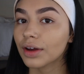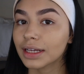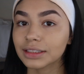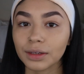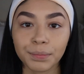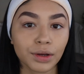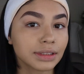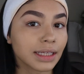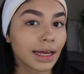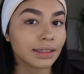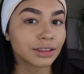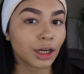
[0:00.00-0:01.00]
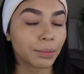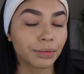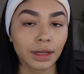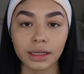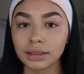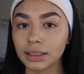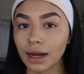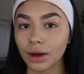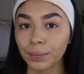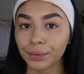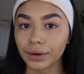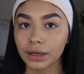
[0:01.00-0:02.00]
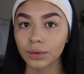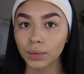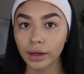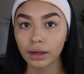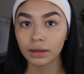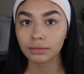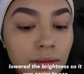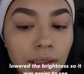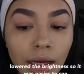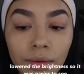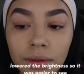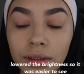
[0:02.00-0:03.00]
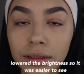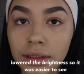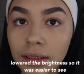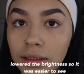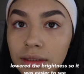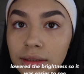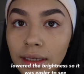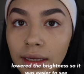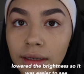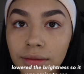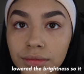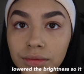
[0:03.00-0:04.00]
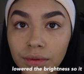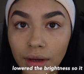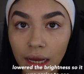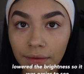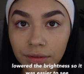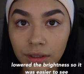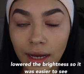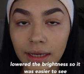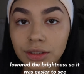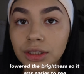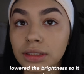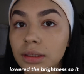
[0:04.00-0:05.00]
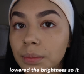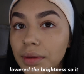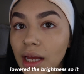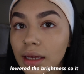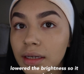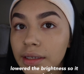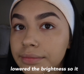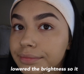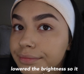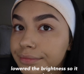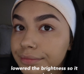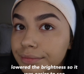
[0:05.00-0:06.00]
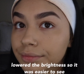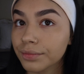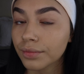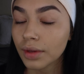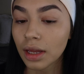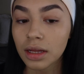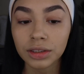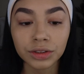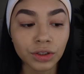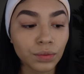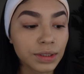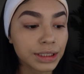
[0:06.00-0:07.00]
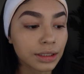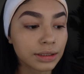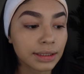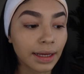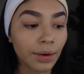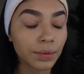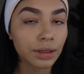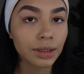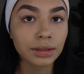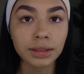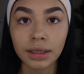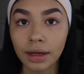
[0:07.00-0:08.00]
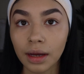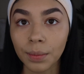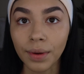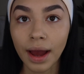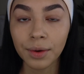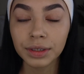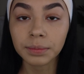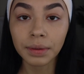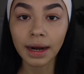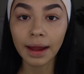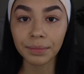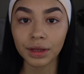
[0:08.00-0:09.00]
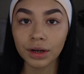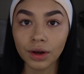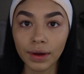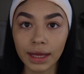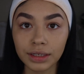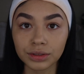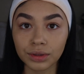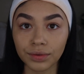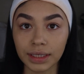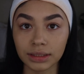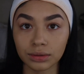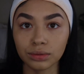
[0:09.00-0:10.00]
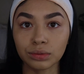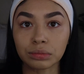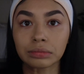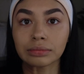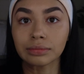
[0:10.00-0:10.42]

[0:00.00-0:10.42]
Okay, so both sides are blended out pretty well. This is how it looks on the skin after I had just applied it. So we shall see how it looks in a couple hours, but I'm gonna go ahead and do the rest. Ooh,